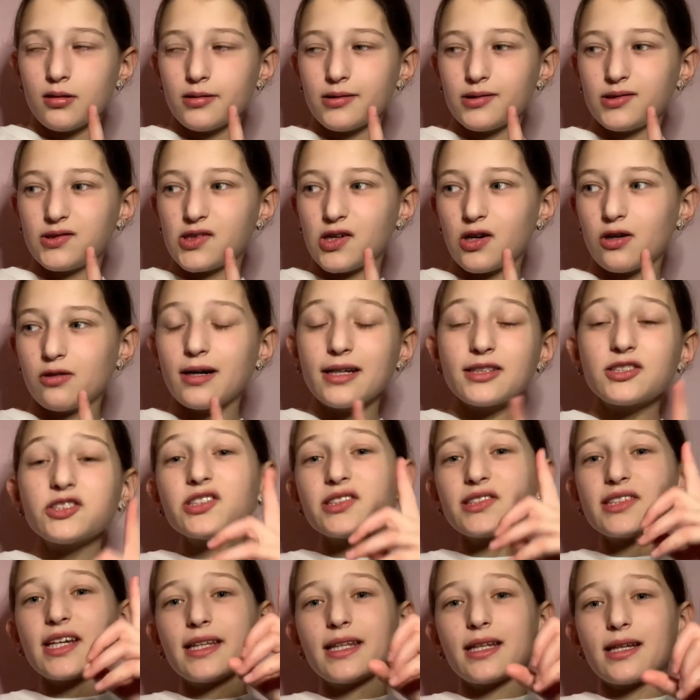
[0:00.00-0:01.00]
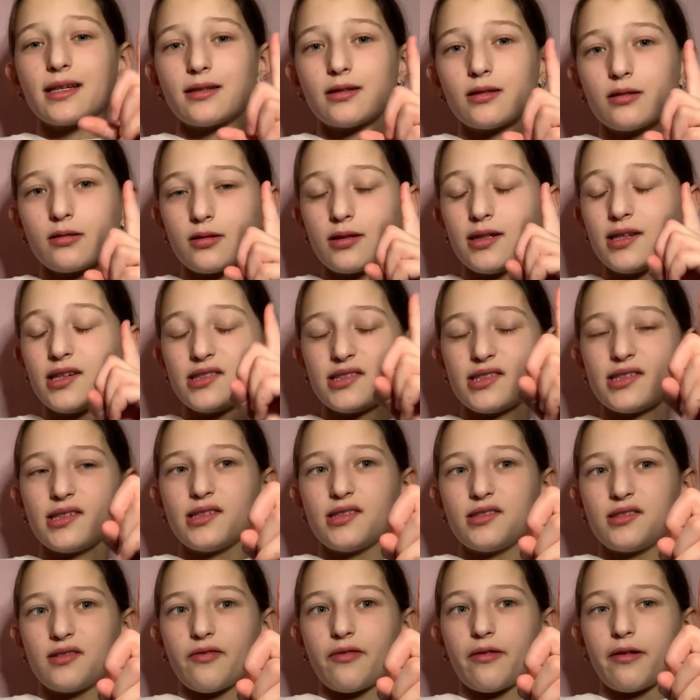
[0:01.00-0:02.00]
So let's just say that this
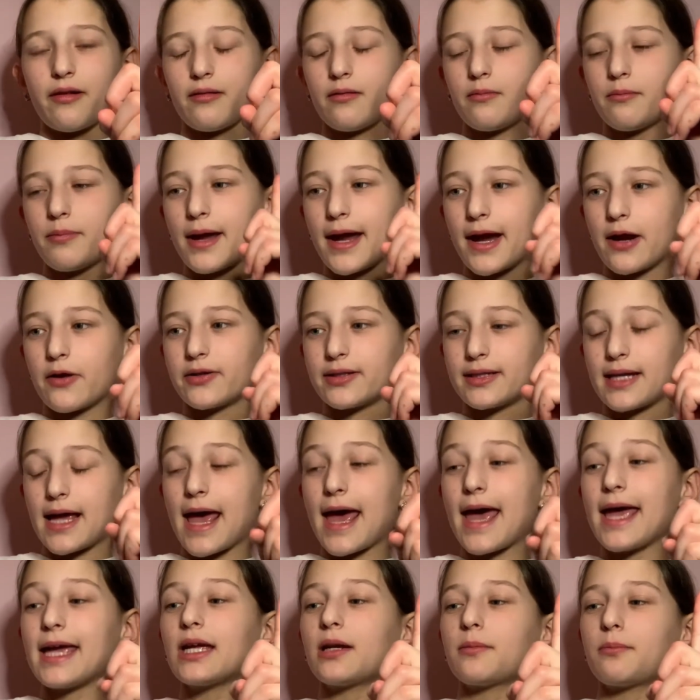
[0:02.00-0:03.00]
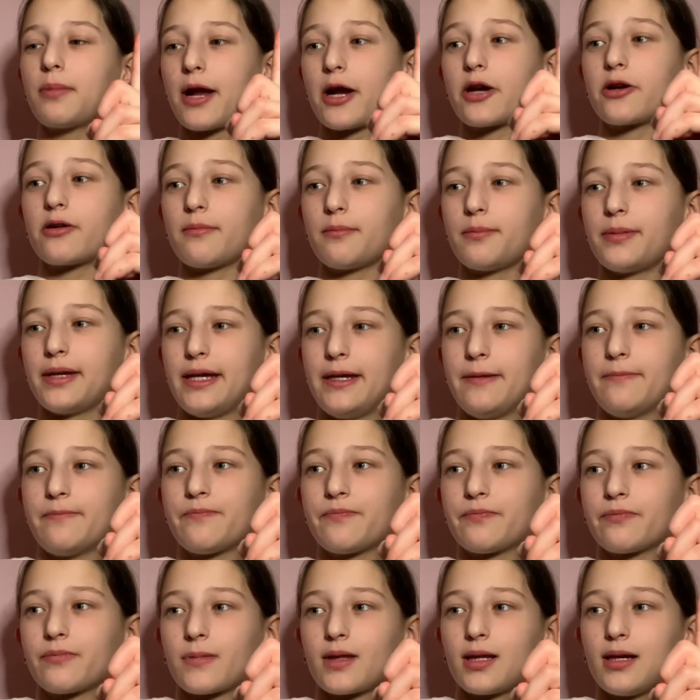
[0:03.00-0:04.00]
is parent A and parent
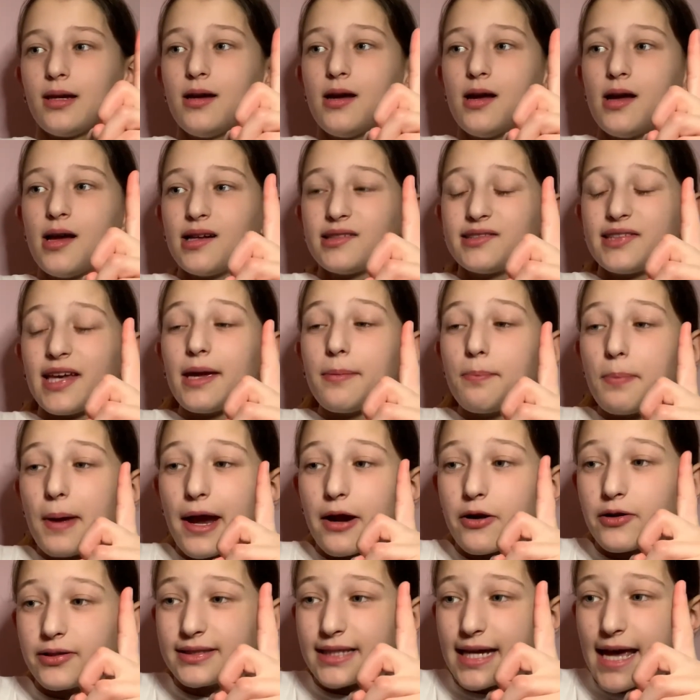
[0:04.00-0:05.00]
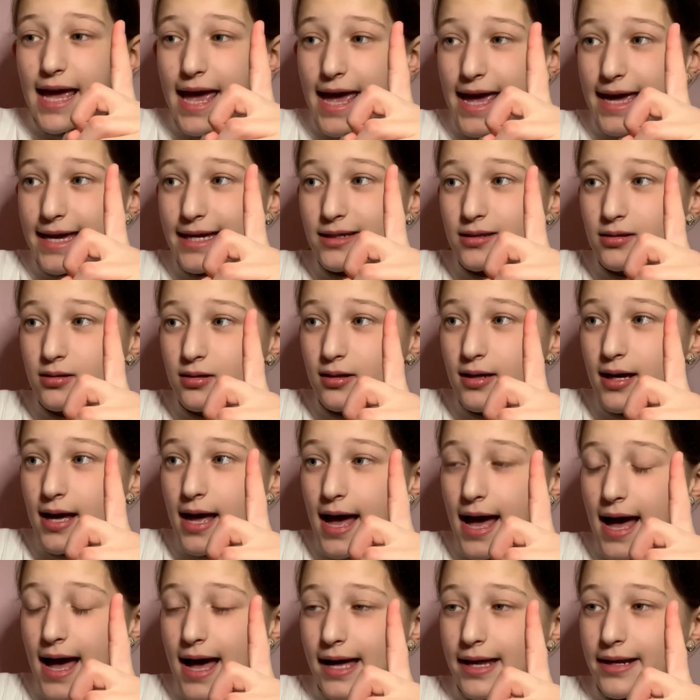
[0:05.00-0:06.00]
B. Say parent A
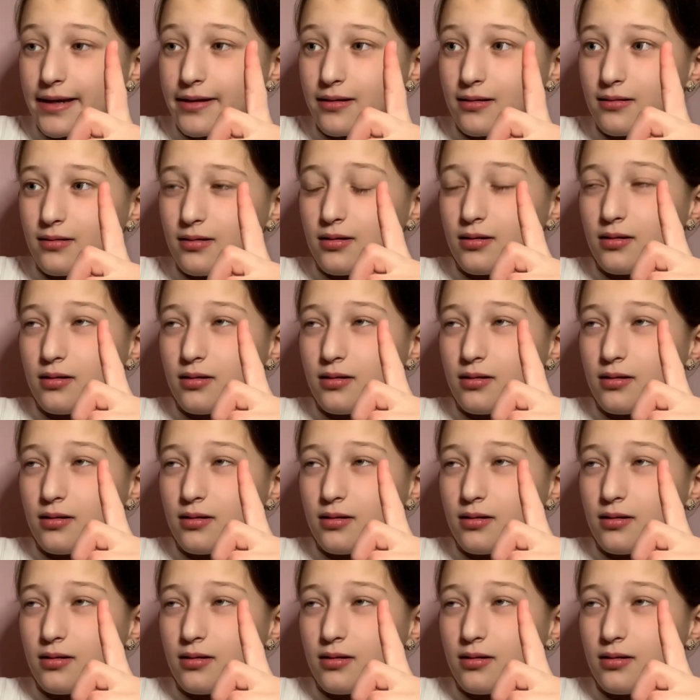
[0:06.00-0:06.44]
had